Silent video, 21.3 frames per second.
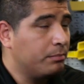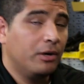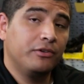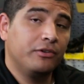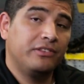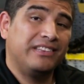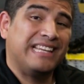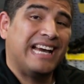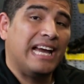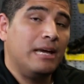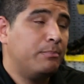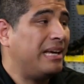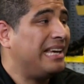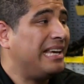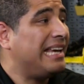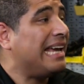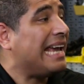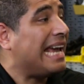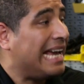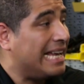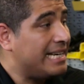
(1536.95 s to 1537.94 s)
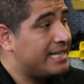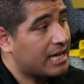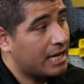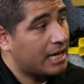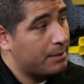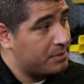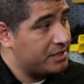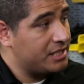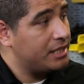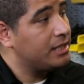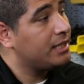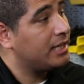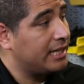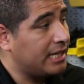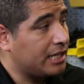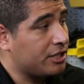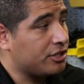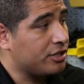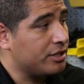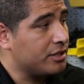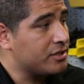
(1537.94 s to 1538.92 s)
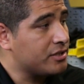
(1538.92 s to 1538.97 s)
both Type A and Type C
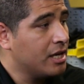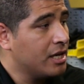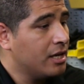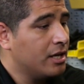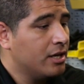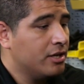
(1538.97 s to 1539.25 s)
connections.